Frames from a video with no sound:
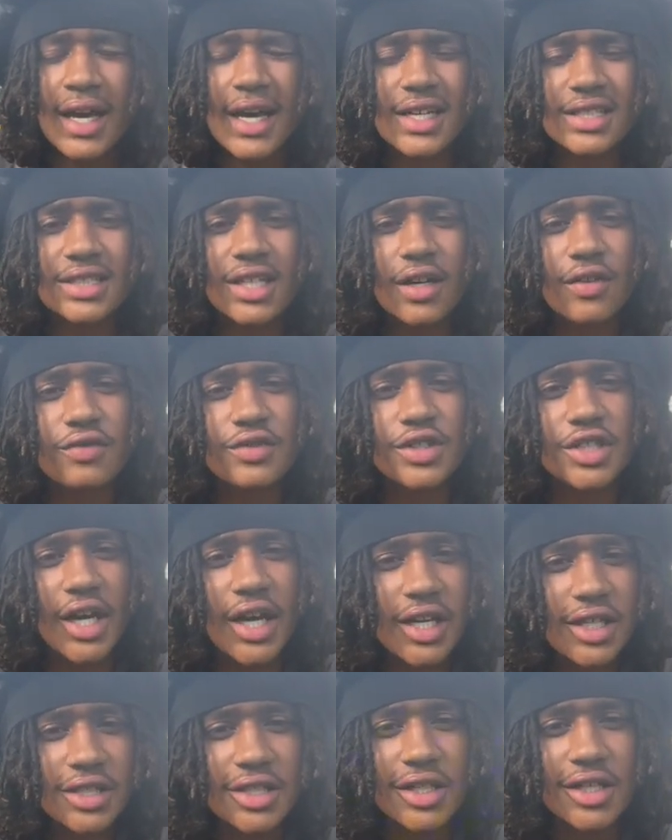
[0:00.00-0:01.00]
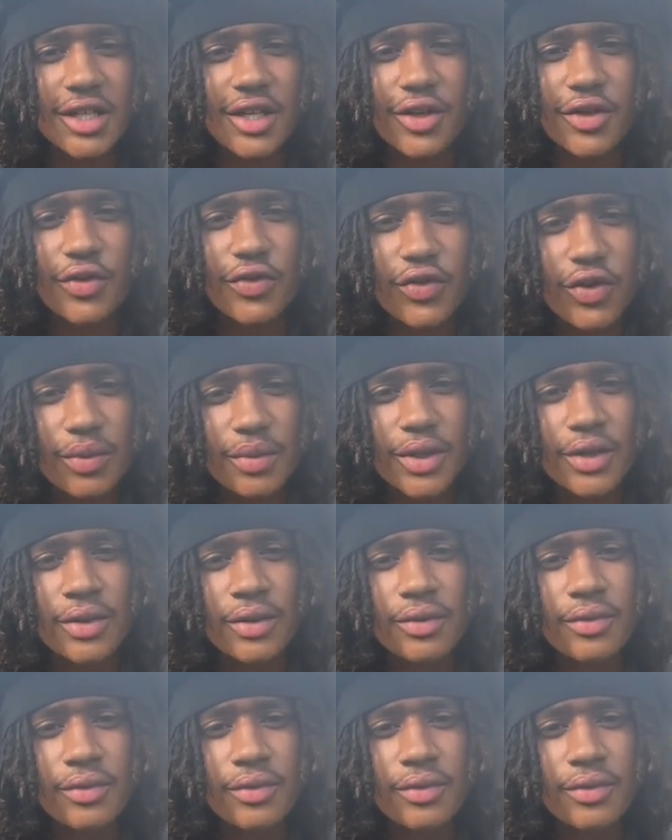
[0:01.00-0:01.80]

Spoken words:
instead of chasing it, you feel me?